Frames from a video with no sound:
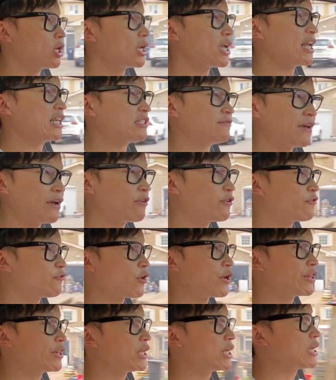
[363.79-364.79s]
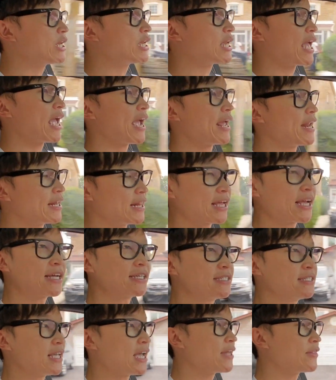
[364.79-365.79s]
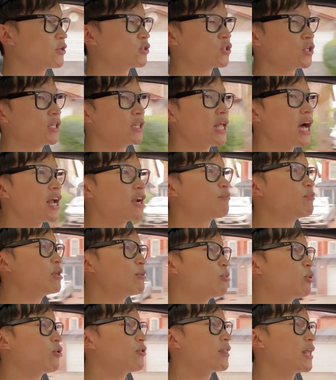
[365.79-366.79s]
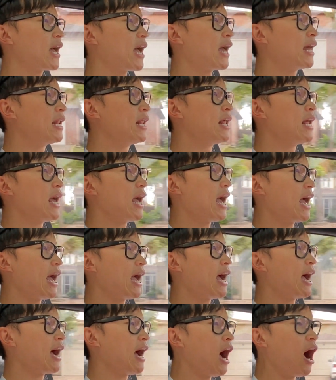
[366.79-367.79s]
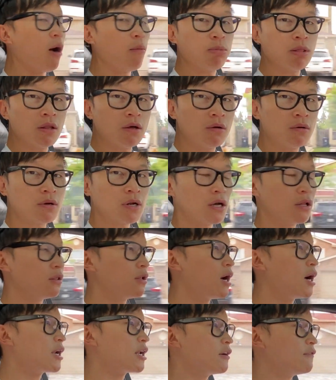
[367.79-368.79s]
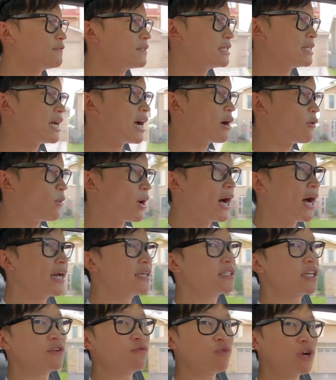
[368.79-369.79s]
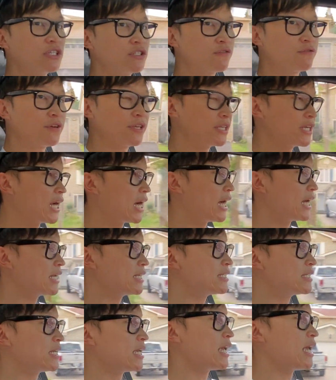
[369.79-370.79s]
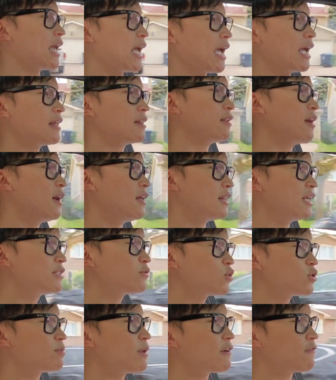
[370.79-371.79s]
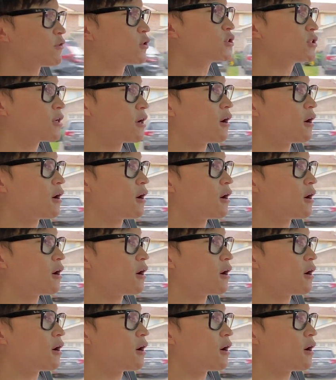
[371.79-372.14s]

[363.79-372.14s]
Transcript: It's very friendly, and like I said, there's a lot of people that upload a lot of DIYs and retrofit guides, and this was my first